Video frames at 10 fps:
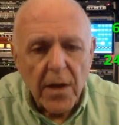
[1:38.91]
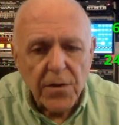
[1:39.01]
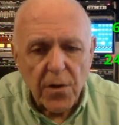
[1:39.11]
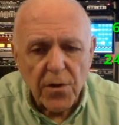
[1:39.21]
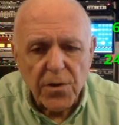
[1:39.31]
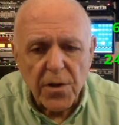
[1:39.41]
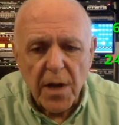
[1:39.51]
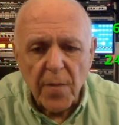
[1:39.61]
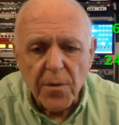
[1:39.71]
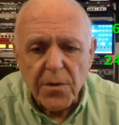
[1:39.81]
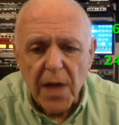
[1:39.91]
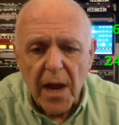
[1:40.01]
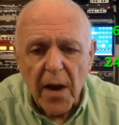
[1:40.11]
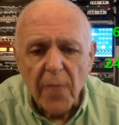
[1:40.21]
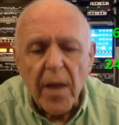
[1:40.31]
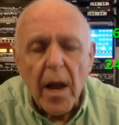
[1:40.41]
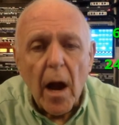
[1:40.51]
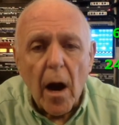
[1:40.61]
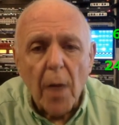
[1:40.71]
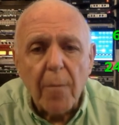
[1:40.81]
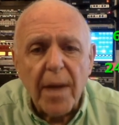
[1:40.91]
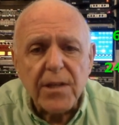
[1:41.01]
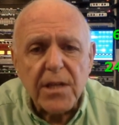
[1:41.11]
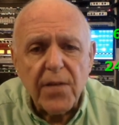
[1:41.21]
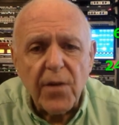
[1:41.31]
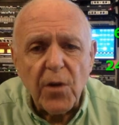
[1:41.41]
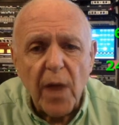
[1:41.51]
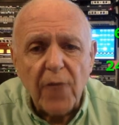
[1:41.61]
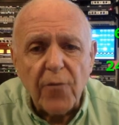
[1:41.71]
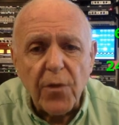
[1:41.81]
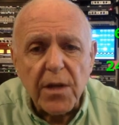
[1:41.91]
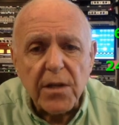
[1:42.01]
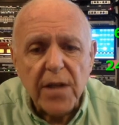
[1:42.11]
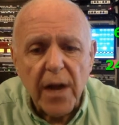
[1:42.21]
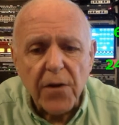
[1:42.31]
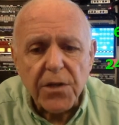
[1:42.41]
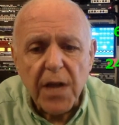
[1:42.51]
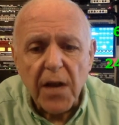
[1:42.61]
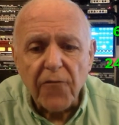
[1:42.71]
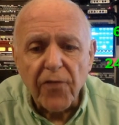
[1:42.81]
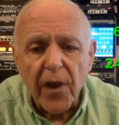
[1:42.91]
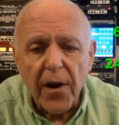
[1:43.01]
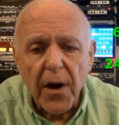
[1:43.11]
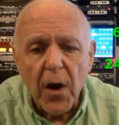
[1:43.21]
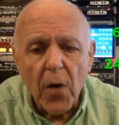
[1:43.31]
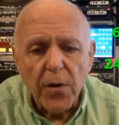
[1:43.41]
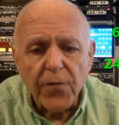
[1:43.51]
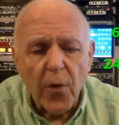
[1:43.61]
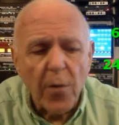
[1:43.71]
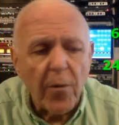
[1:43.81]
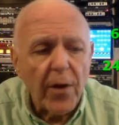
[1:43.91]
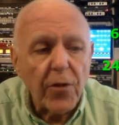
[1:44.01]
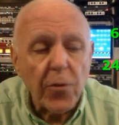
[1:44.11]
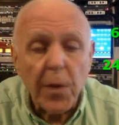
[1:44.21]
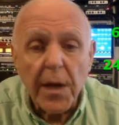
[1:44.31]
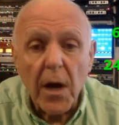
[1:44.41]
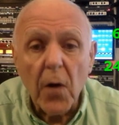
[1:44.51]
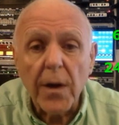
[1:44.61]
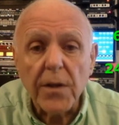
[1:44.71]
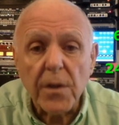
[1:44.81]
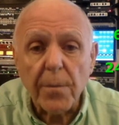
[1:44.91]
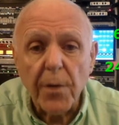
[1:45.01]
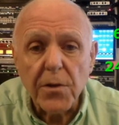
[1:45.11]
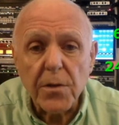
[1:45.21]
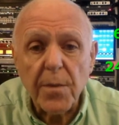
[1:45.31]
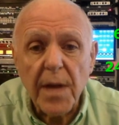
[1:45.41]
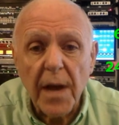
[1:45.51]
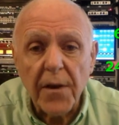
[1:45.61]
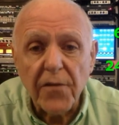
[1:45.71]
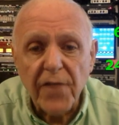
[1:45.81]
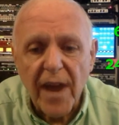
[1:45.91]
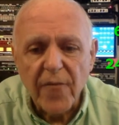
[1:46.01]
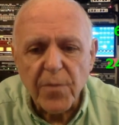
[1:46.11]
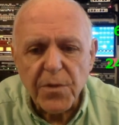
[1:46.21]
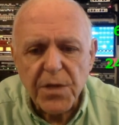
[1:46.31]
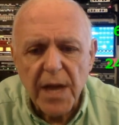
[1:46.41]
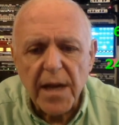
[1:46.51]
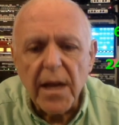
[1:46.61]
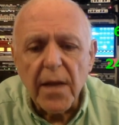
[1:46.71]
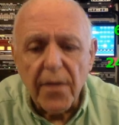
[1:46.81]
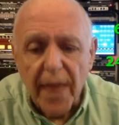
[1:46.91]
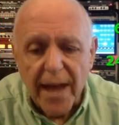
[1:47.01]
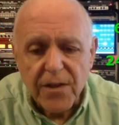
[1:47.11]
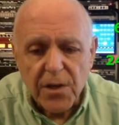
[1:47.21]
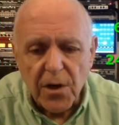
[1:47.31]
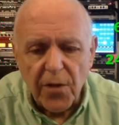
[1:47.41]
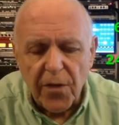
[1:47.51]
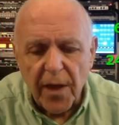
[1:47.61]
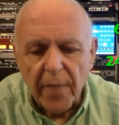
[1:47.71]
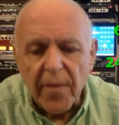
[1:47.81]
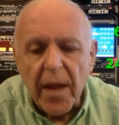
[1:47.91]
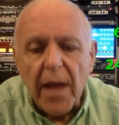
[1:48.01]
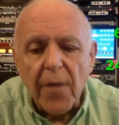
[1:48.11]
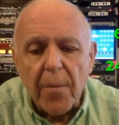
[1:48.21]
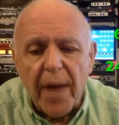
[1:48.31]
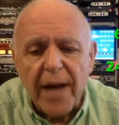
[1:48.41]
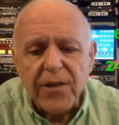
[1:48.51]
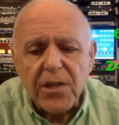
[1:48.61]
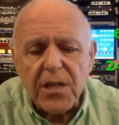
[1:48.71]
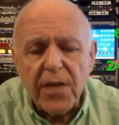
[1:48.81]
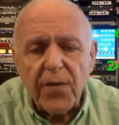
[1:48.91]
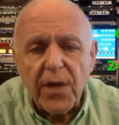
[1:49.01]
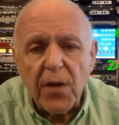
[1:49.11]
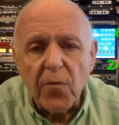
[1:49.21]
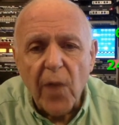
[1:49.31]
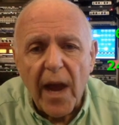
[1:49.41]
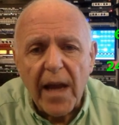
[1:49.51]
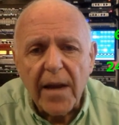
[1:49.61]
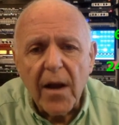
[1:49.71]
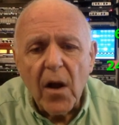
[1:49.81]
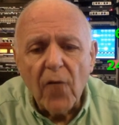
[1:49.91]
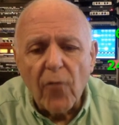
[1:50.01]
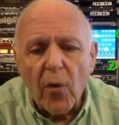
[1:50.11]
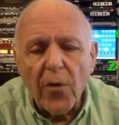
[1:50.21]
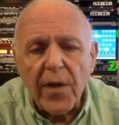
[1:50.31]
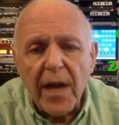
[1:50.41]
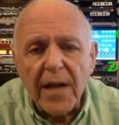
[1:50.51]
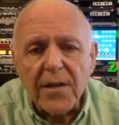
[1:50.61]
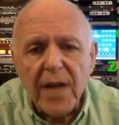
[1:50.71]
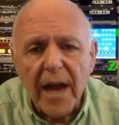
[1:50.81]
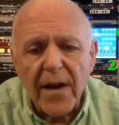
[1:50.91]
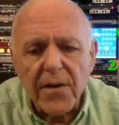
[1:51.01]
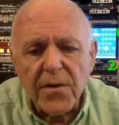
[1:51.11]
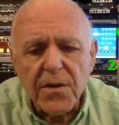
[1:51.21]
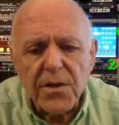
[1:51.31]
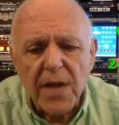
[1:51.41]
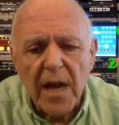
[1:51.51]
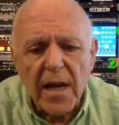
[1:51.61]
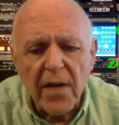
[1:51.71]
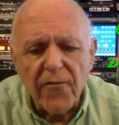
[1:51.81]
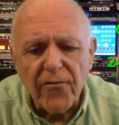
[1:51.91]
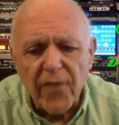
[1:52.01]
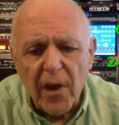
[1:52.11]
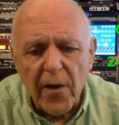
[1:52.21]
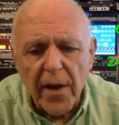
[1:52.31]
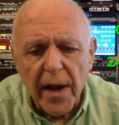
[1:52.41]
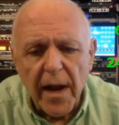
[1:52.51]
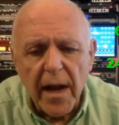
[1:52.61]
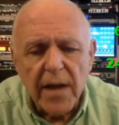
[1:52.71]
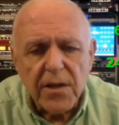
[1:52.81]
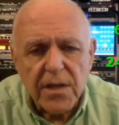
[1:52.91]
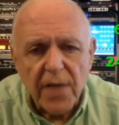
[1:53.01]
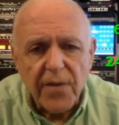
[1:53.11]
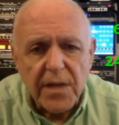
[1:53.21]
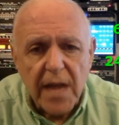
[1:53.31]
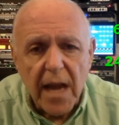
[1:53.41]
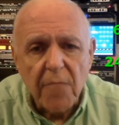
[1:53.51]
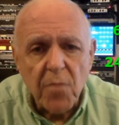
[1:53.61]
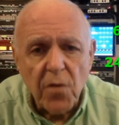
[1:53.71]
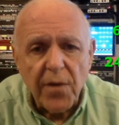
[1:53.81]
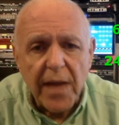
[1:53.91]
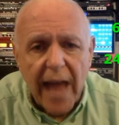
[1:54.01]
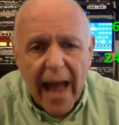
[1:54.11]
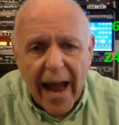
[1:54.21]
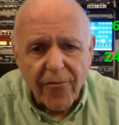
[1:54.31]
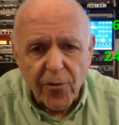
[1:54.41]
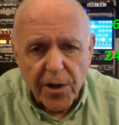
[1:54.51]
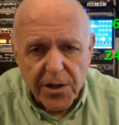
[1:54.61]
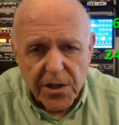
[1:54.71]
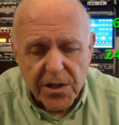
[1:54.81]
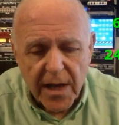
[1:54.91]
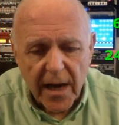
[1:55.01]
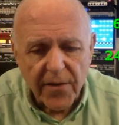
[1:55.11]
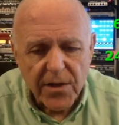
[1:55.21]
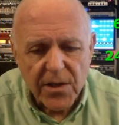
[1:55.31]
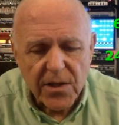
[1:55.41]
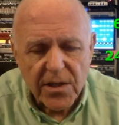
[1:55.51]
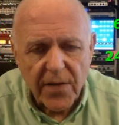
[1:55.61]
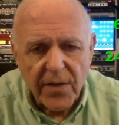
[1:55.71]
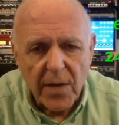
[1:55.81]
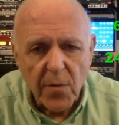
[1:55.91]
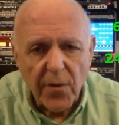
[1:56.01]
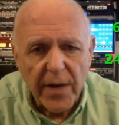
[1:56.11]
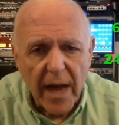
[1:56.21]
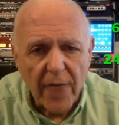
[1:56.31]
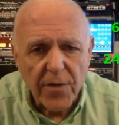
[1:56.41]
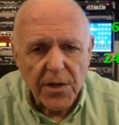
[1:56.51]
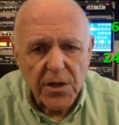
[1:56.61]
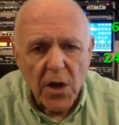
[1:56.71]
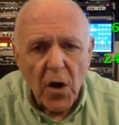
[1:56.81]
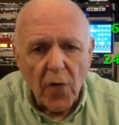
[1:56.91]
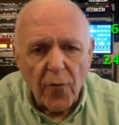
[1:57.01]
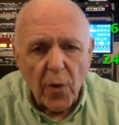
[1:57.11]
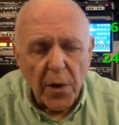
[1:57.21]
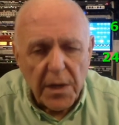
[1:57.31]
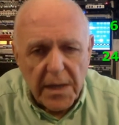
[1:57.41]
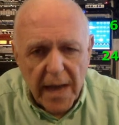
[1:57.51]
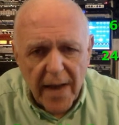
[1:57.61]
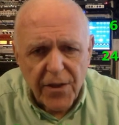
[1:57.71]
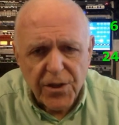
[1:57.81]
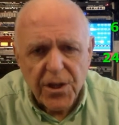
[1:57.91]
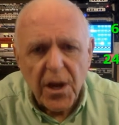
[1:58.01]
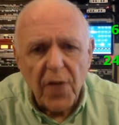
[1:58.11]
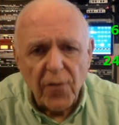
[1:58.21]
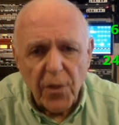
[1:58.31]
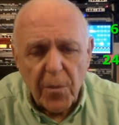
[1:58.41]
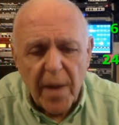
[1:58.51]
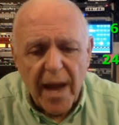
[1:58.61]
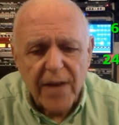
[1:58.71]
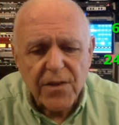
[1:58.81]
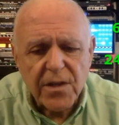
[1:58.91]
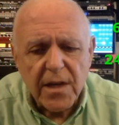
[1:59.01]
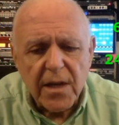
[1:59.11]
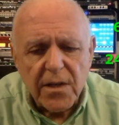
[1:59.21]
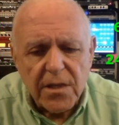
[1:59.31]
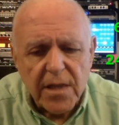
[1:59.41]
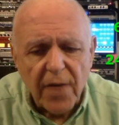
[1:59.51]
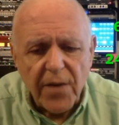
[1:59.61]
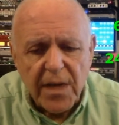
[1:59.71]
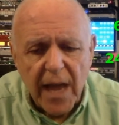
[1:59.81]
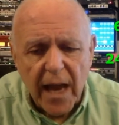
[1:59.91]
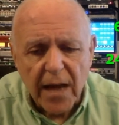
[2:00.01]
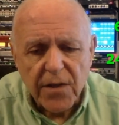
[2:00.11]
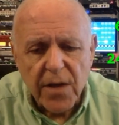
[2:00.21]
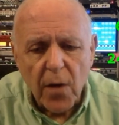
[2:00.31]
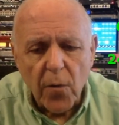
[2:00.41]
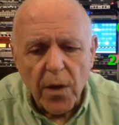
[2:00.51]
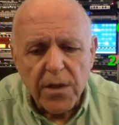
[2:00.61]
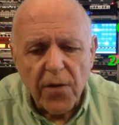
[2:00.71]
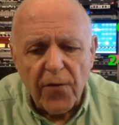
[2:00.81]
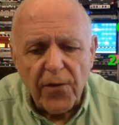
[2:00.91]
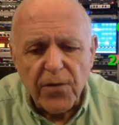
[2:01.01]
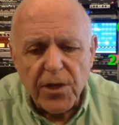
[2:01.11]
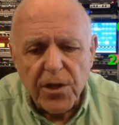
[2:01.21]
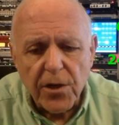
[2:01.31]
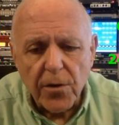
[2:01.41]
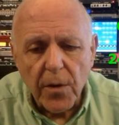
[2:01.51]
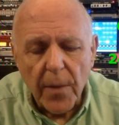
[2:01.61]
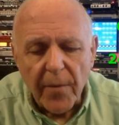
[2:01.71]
So those are the numbers there. Our positivity rate for the entire state of Florida was 4.30. It's supposed to be under 5%. That's a good thing. The positivity rate for the entire state of Florida, 7-day moving averages now. This is 7-day moving averages for deaths for the past 7 days was 52.